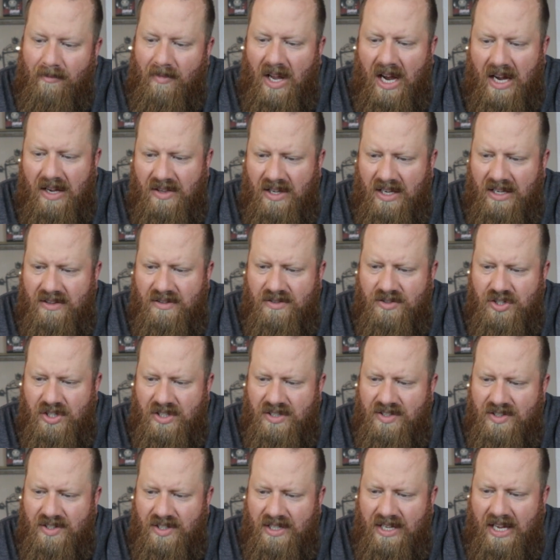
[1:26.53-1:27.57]
I think
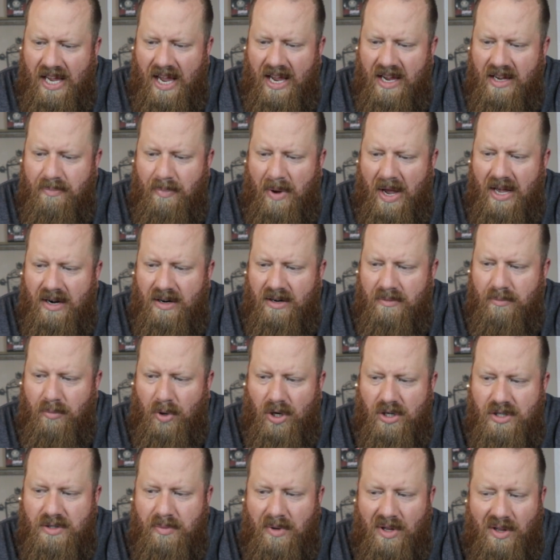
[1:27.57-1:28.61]
just a cake batter,
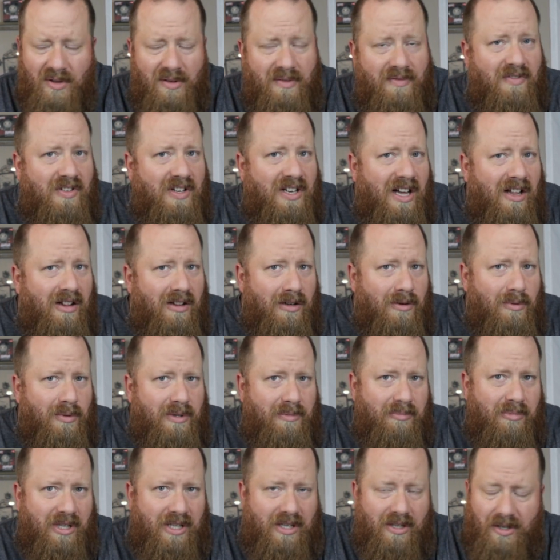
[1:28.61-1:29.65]
marshmallow, and vanilla
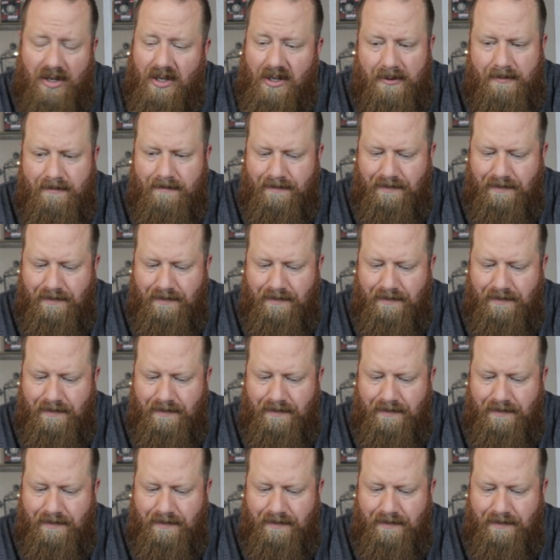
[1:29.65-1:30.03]
would be good.